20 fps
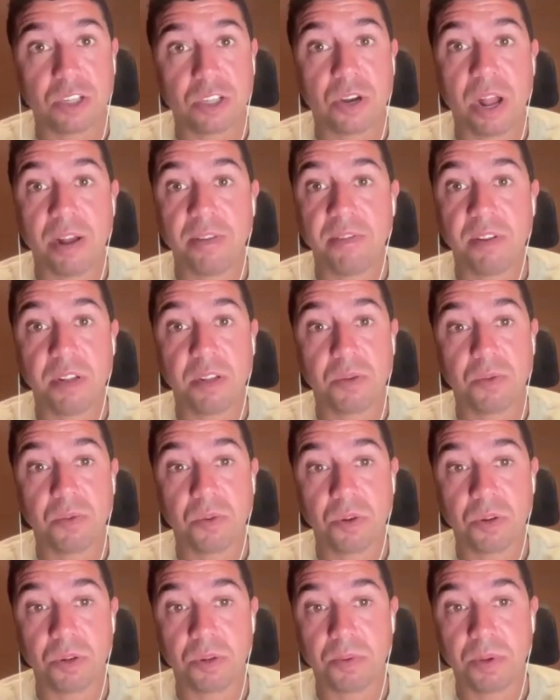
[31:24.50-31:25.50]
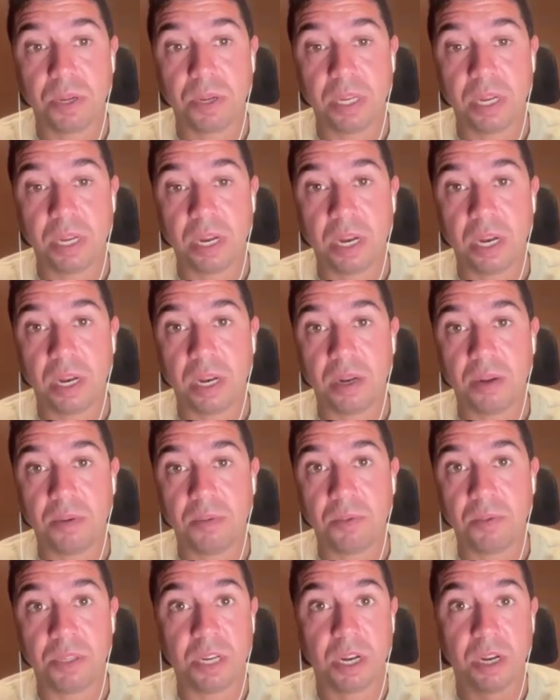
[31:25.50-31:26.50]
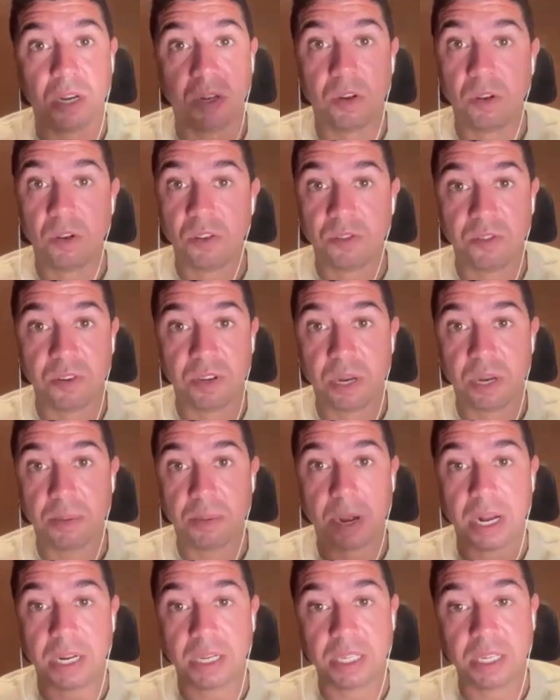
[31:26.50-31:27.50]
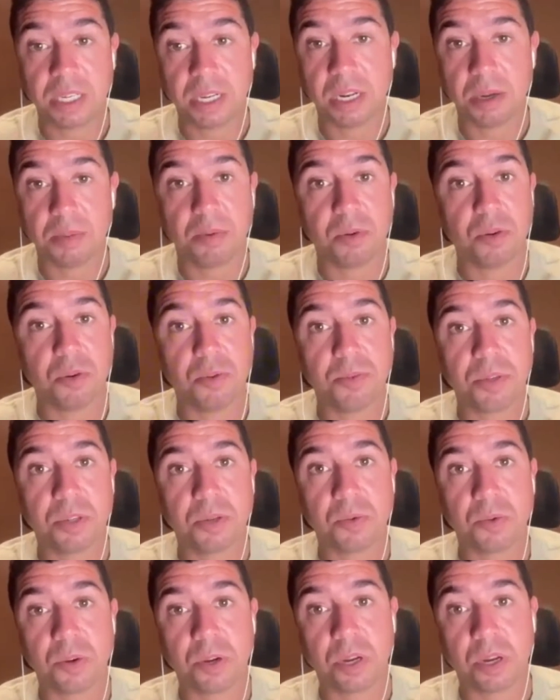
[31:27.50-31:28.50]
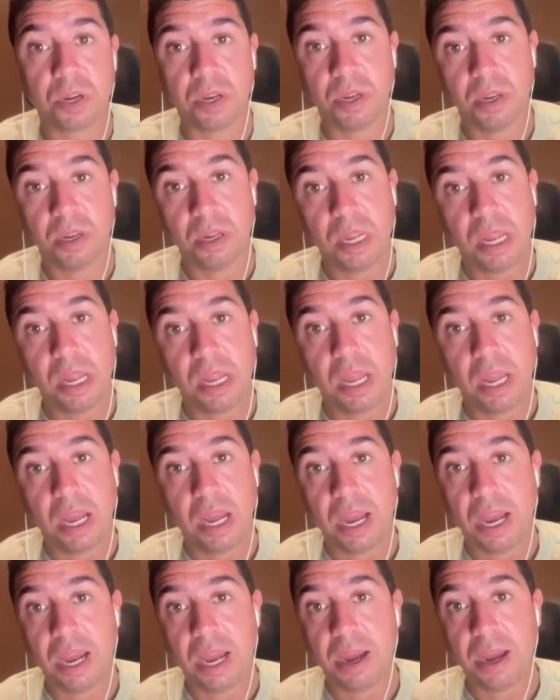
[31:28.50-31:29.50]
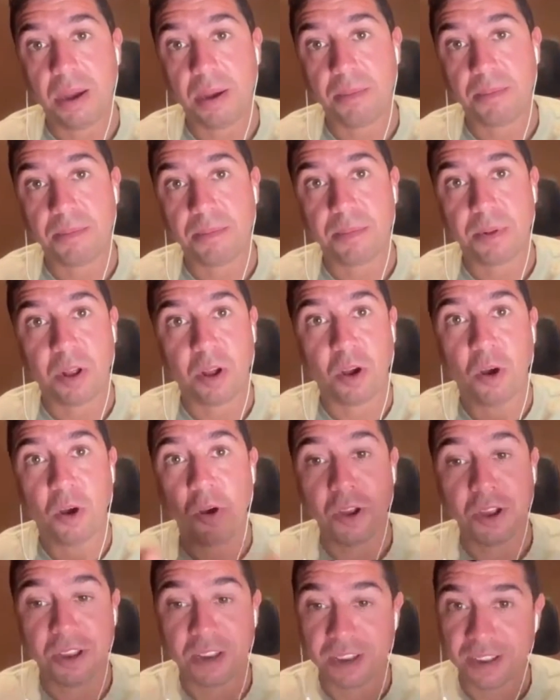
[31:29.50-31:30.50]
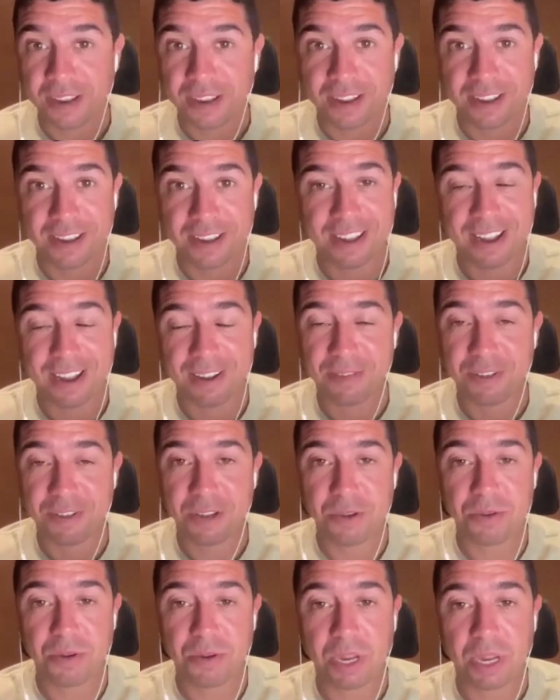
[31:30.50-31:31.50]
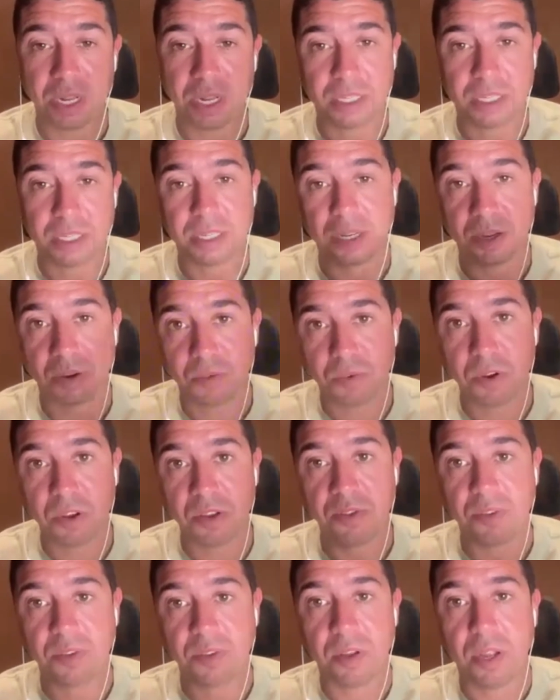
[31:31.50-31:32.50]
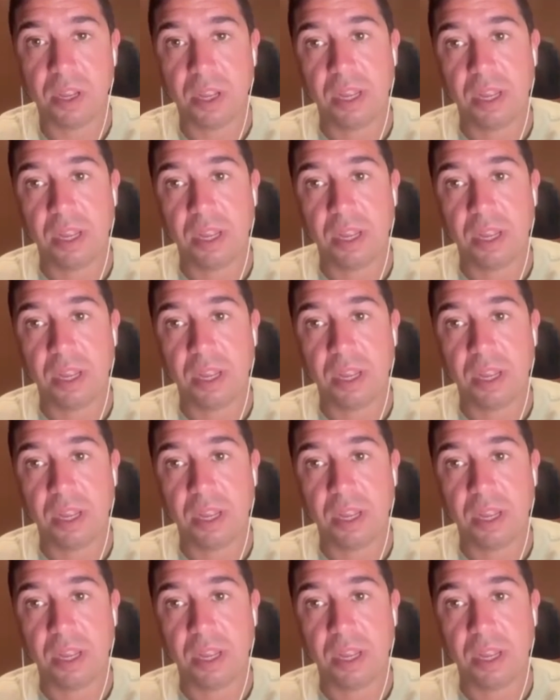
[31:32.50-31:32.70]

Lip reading: traveling the world with your love and your passion and your purpose work. I have two kids, a wife,